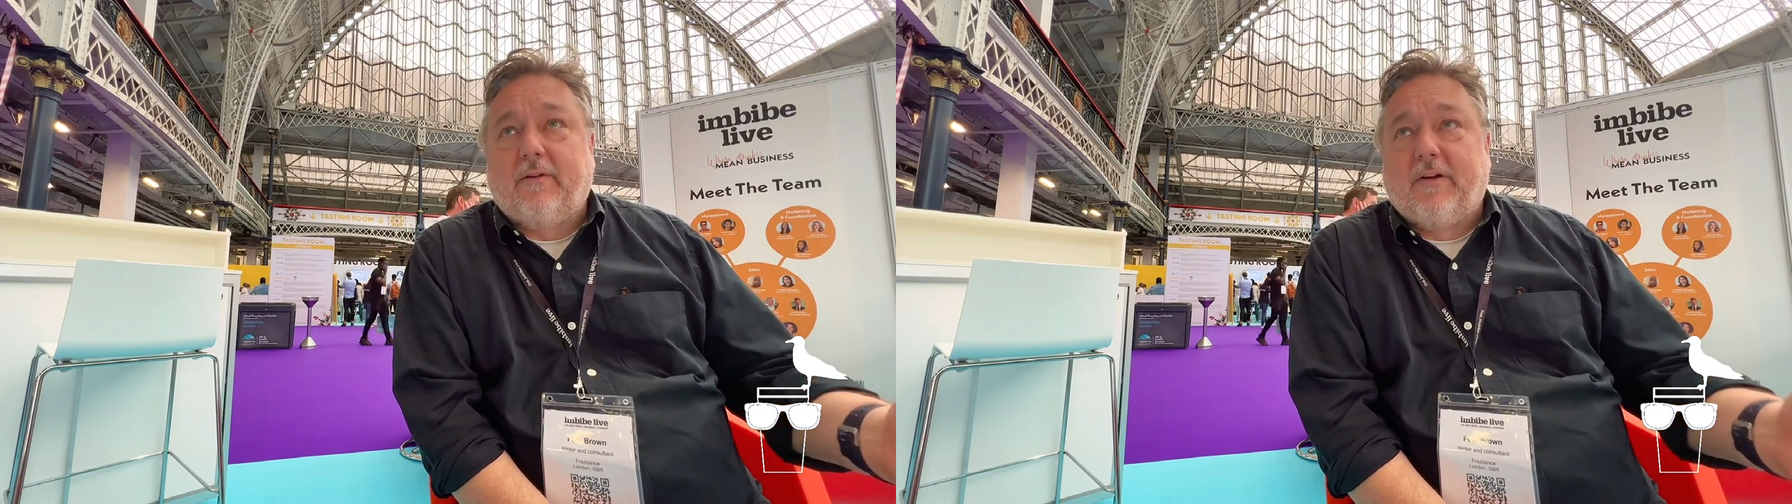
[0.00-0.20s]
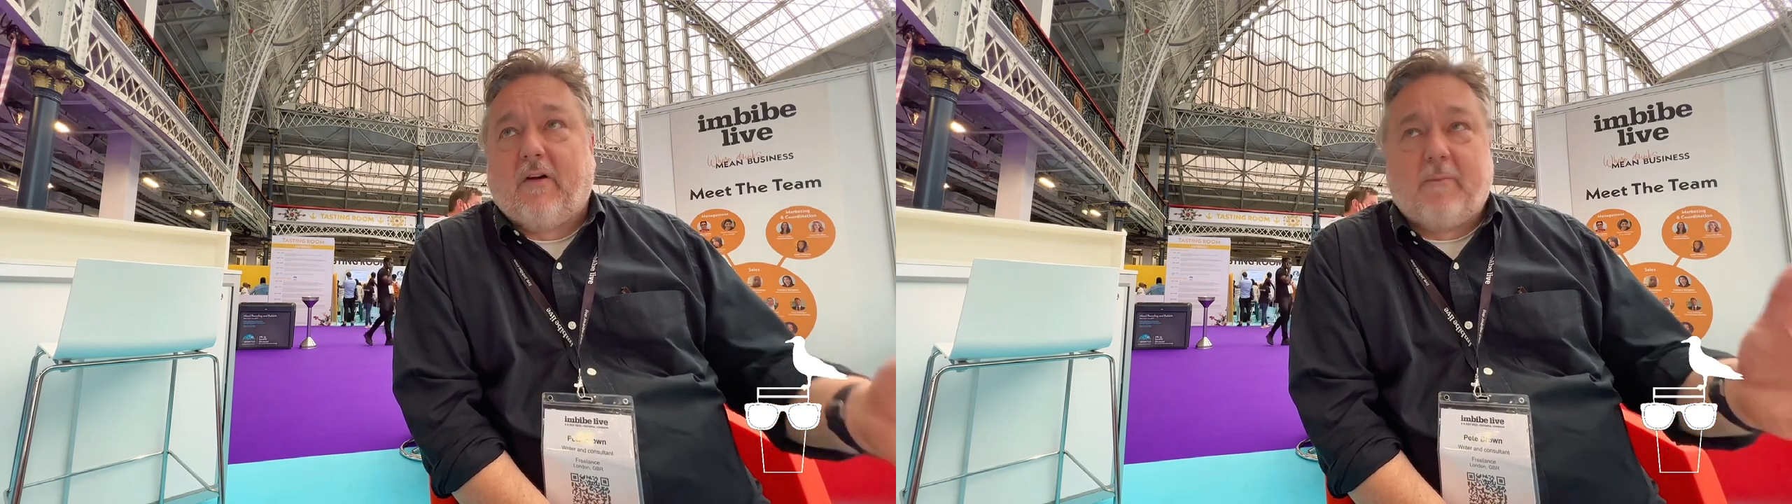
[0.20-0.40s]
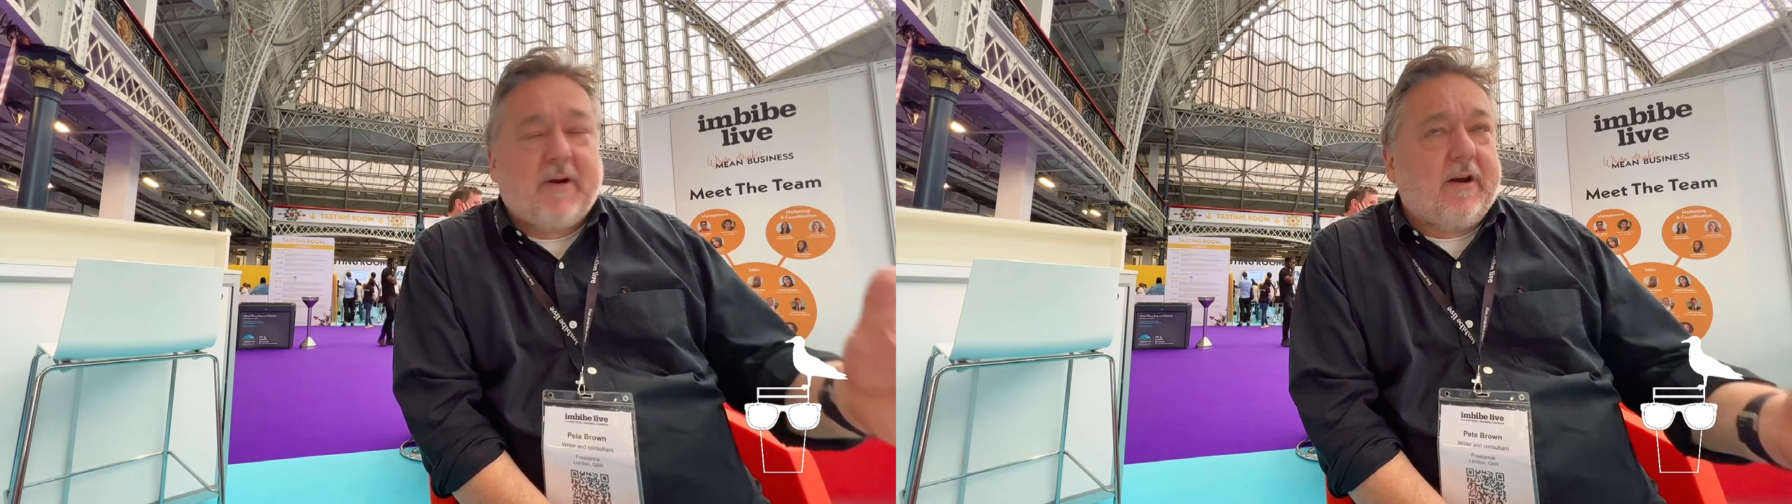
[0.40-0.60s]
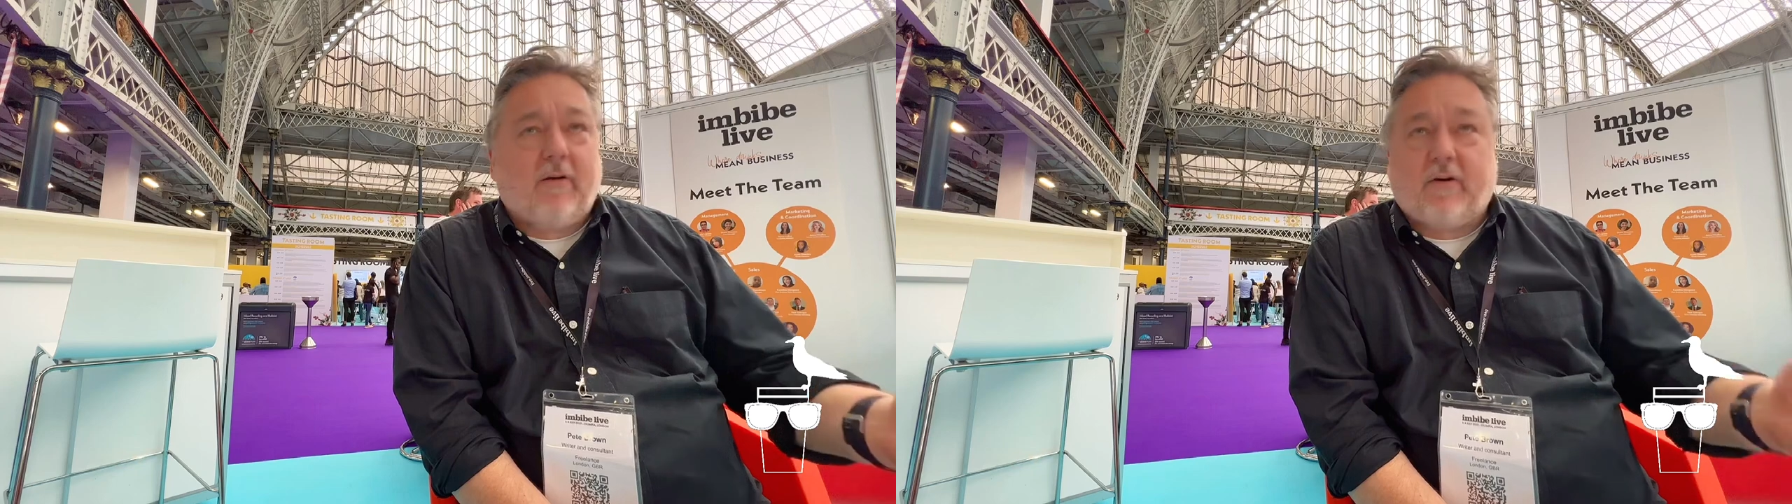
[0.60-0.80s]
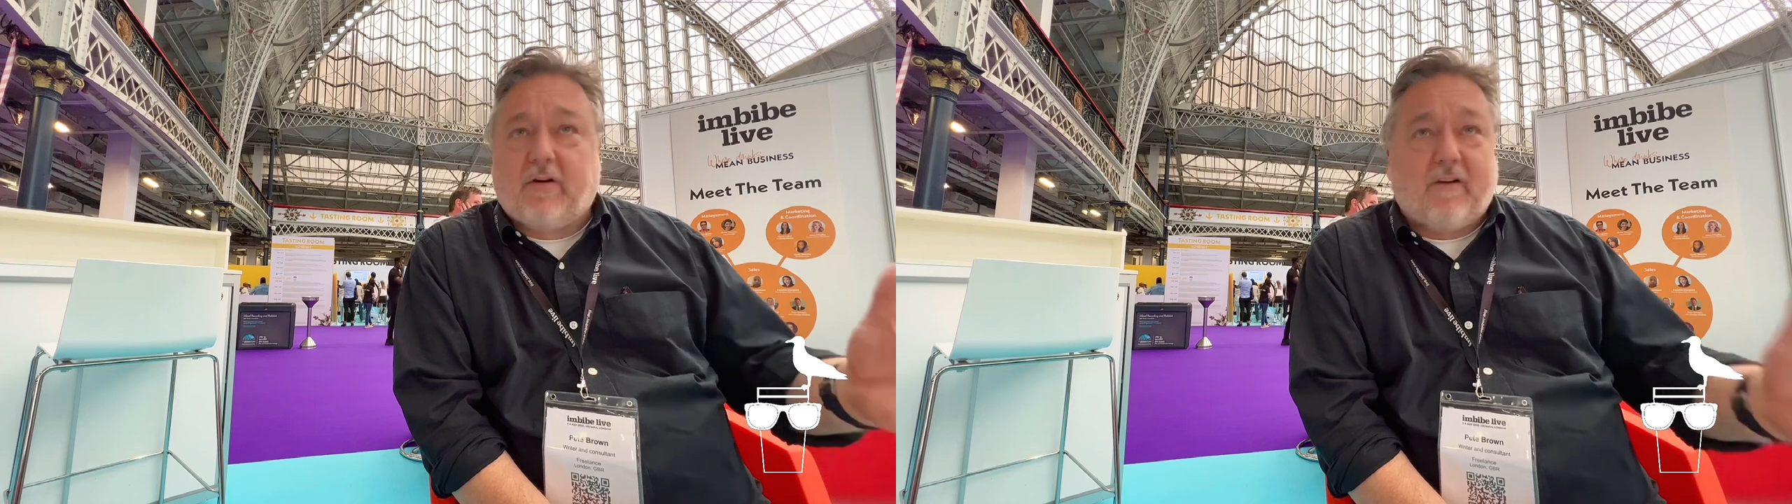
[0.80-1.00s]
your opinion
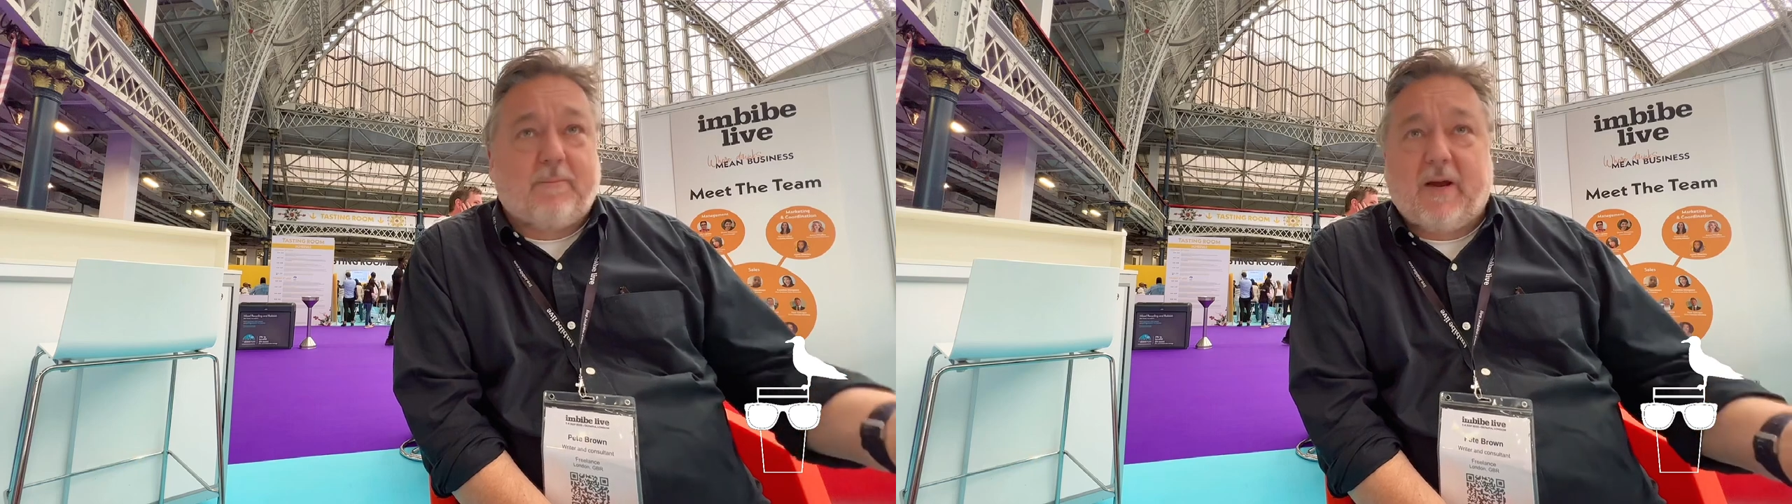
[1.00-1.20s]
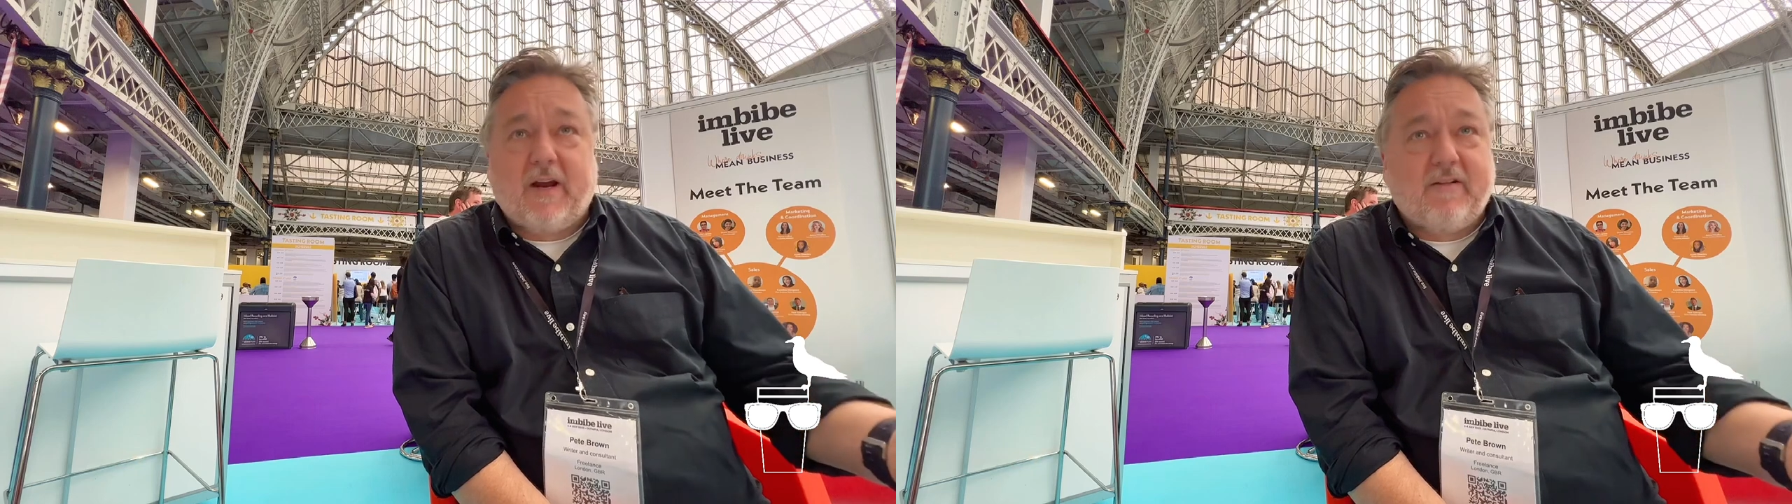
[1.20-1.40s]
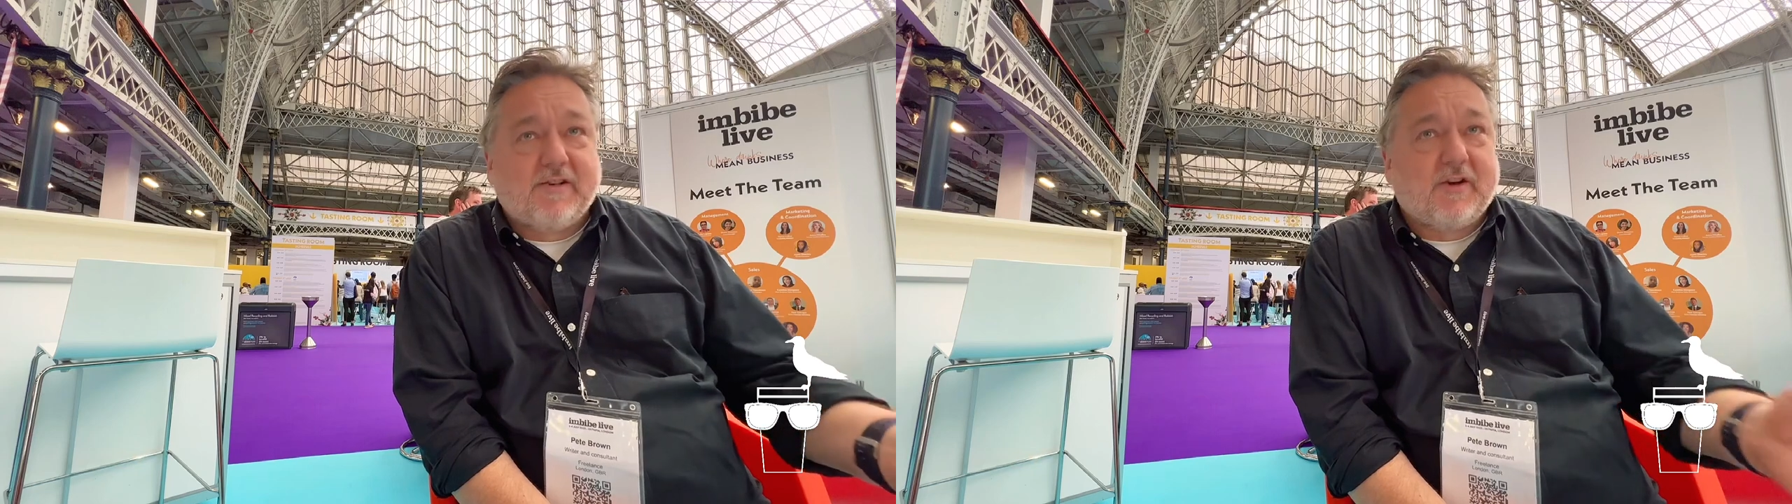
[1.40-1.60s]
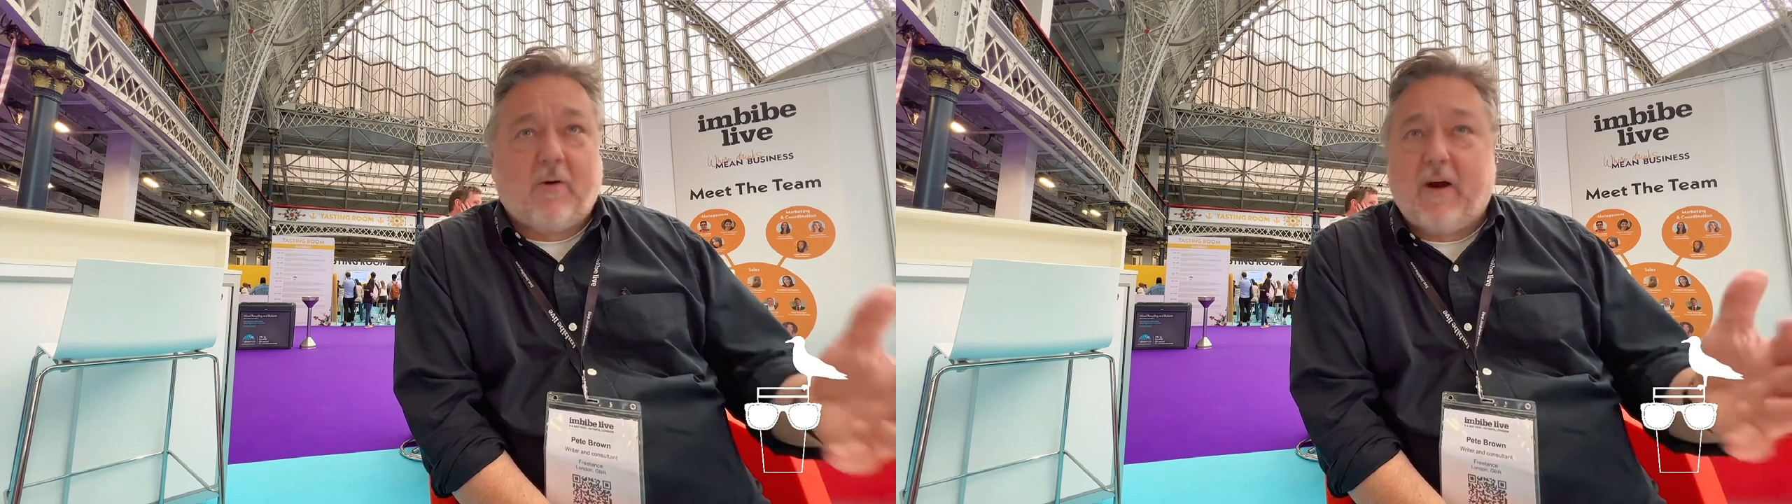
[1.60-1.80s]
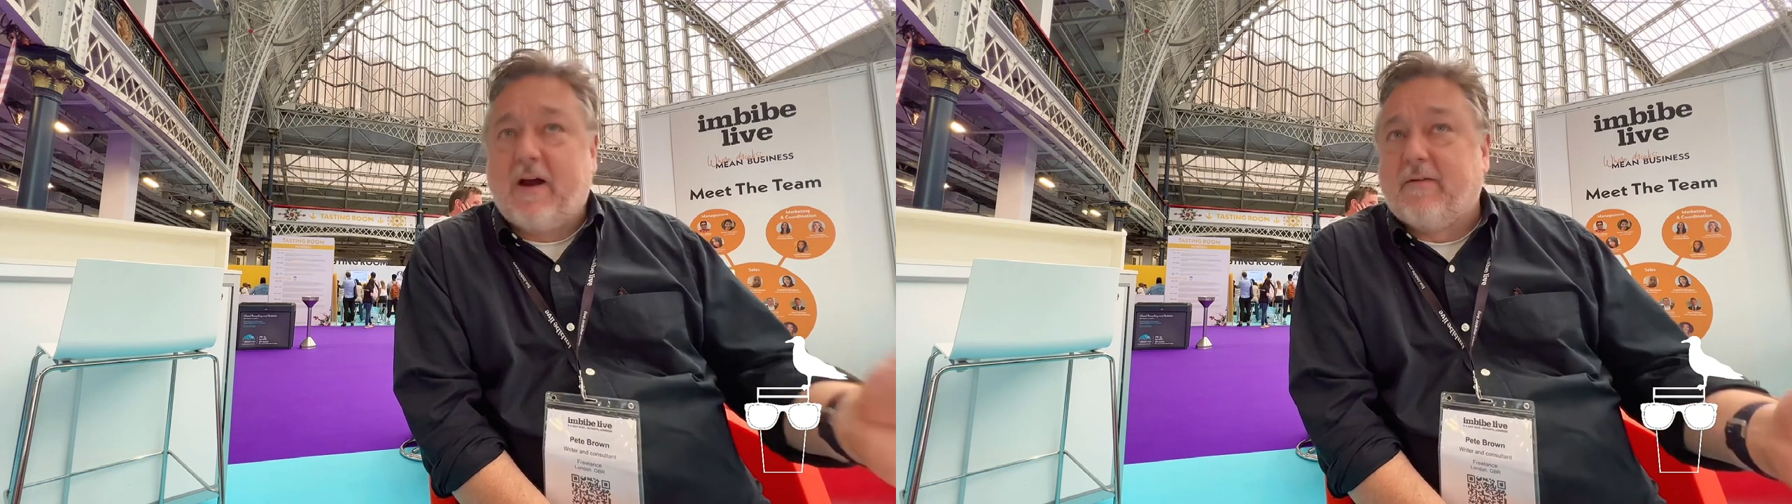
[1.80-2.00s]
on craft beer is
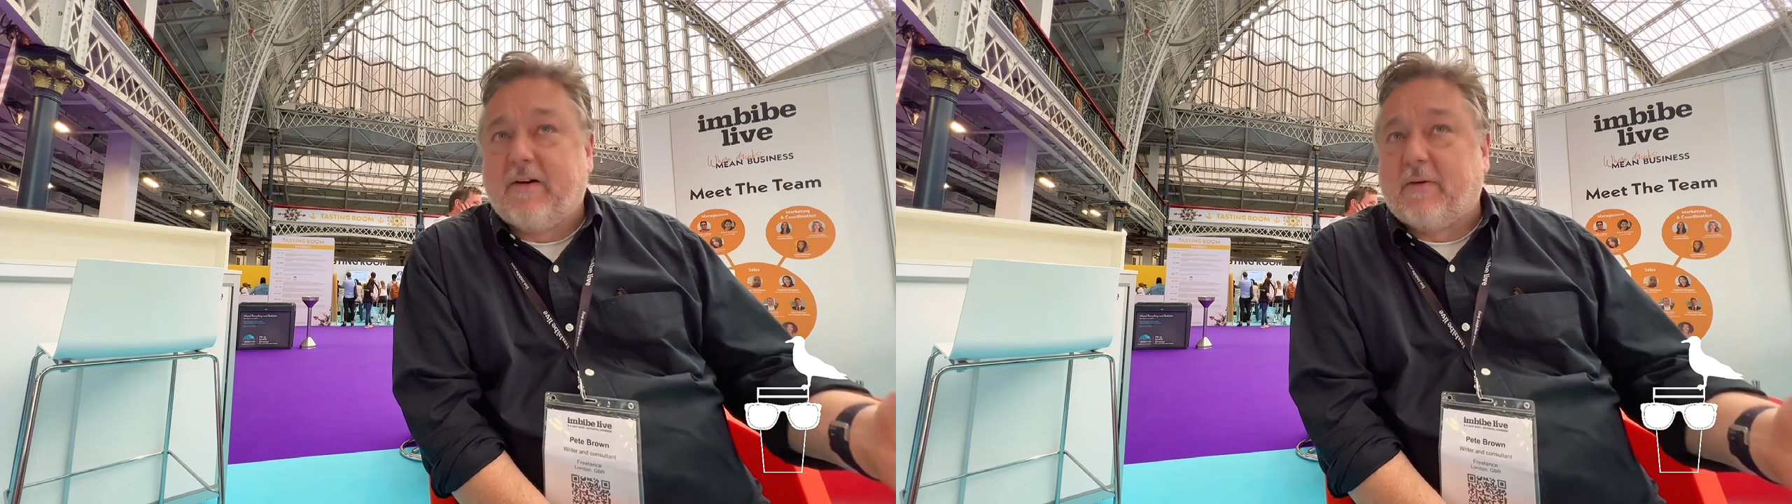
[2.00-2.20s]
or whatever,